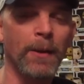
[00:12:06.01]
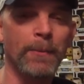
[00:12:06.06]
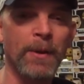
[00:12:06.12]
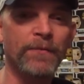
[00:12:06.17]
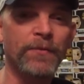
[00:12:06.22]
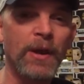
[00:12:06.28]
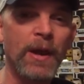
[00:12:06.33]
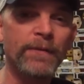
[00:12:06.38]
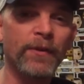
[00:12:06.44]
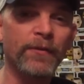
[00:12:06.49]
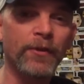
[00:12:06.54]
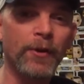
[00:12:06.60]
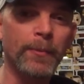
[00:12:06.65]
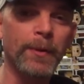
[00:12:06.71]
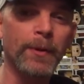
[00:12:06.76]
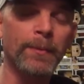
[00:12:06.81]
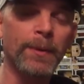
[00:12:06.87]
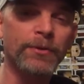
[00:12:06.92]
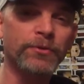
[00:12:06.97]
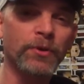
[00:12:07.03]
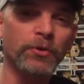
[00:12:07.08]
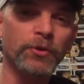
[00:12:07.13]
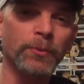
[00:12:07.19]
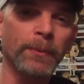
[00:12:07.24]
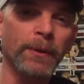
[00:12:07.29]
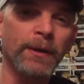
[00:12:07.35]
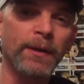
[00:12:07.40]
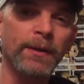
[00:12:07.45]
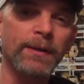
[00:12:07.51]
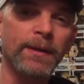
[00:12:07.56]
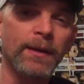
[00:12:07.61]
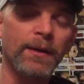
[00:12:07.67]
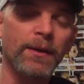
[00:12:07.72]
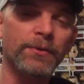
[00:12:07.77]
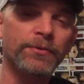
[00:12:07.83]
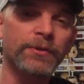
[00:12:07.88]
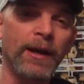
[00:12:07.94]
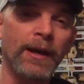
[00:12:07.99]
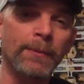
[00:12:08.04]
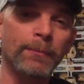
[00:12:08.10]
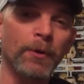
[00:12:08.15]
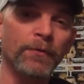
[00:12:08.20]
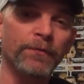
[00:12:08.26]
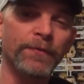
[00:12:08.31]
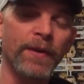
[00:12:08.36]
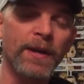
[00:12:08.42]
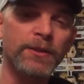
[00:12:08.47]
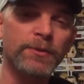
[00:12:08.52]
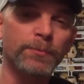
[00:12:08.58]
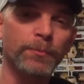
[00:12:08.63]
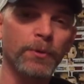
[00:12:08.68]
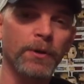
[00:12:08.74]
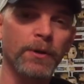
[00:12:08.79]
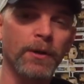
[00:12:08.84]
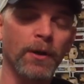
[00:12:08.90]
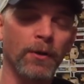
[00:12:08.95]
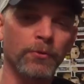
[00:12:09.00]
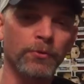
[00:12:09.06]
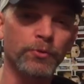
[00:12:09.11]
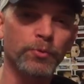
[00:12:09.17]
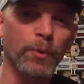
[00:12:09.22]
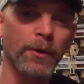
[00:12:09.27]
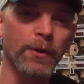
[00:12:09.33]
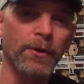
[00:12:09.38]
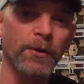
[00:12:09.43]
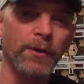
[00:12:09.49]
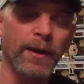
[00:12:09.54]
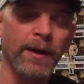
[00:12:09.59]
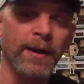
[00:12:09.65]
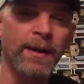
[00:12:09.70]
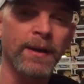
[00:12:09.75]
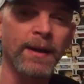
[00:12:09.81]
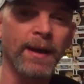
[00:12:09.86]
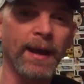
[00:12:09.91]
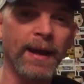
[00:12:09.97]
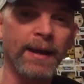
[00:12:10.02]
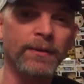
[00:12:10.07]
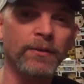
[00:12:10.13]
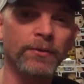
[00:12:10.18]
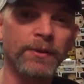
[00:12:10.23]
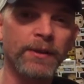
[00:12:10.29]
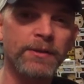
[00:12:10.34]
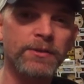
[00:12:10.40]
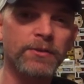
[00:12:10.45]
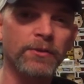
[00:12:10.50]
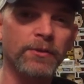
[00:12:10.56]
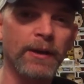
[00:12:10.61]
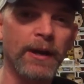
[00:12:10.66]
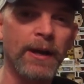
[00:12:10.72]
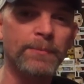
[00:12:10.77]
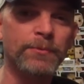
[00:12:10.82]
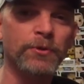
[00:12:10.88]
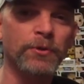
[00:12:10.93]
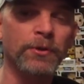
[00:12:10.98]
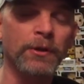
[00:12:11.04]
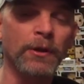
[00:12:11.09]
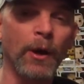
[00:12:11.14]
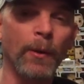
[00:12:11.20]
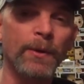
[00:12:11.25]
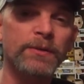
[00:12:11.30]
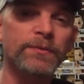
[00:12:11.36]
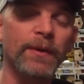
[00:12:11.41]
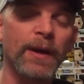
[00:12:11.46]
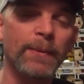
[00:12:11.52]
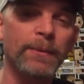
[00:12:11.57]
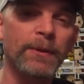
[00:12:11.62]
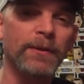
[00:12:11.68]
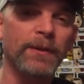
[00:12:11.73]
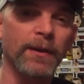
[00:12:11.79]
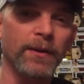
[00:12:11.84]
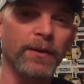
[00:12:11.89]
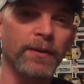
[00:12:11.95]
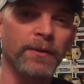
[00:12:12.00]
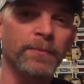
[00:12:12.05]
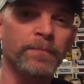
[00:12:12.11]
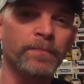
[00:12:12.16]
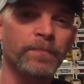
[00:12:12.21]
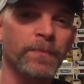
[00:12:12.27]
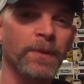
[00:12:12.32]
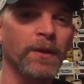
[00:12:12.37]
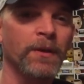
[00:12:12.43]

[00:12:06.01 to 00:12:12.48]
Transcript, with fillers: Um, if you haven't found me on my social media accounts, I am on Facebook, on Twitter, and on Instagram, so you can always find me there.